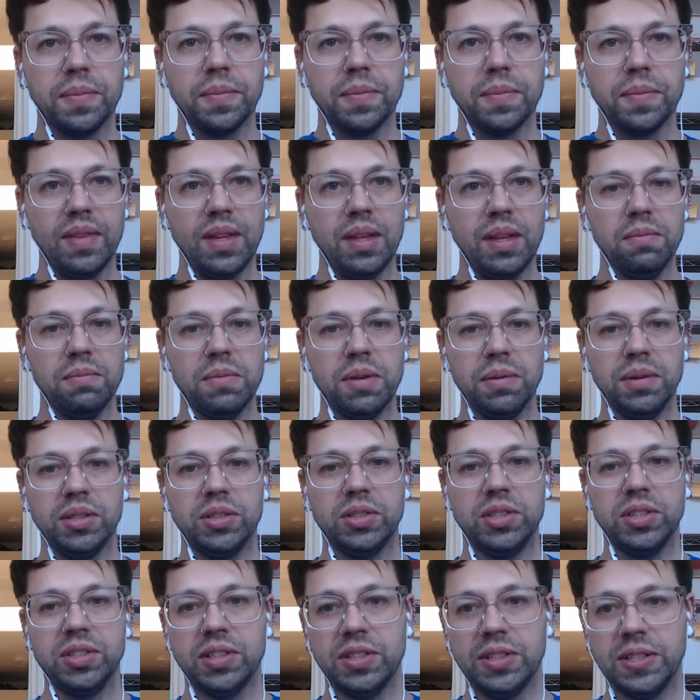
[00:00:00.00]
Maybe I'll just,
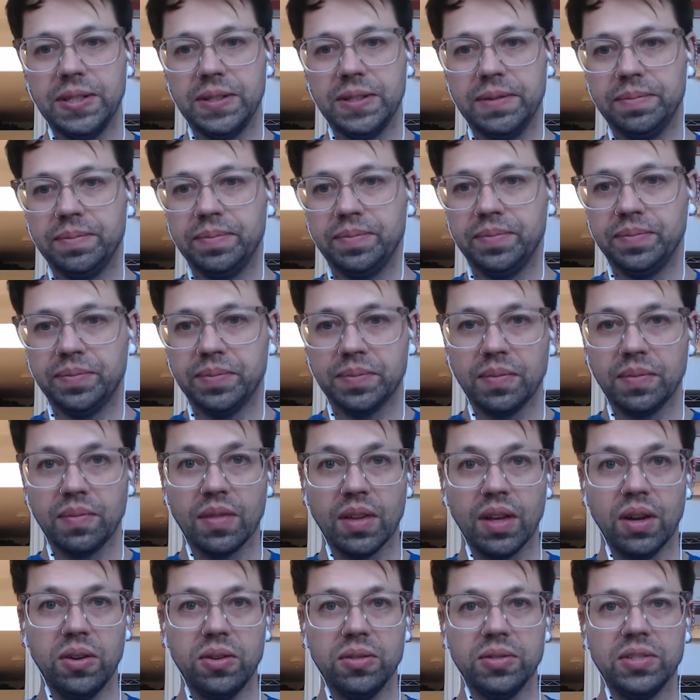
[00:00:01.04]
oh,
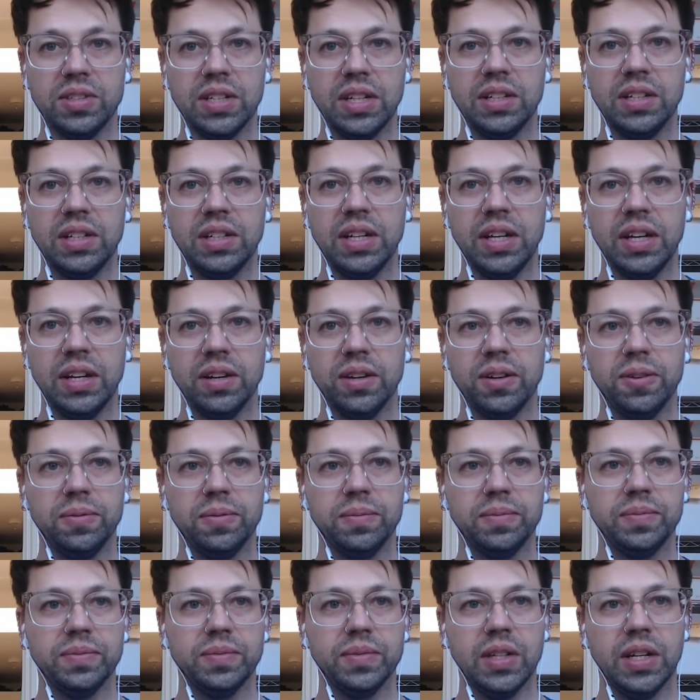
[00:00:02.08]
San Diego.
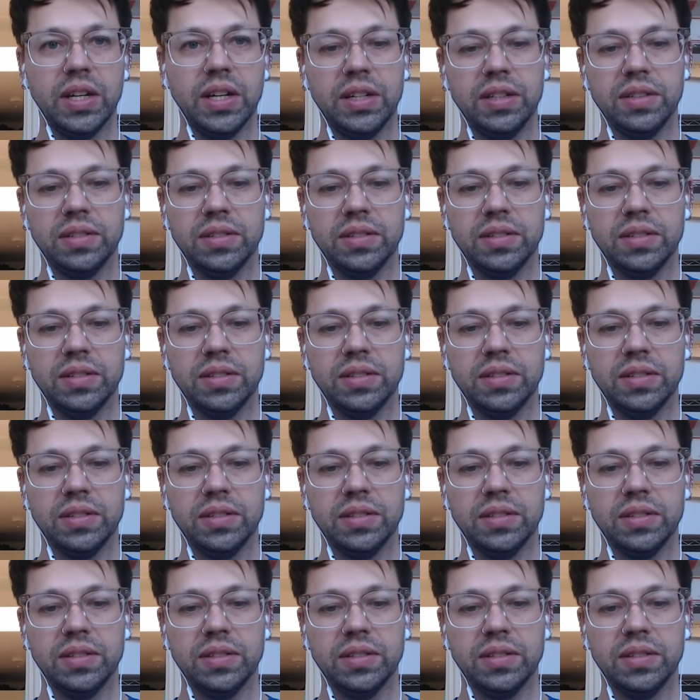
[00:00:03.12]
Nice.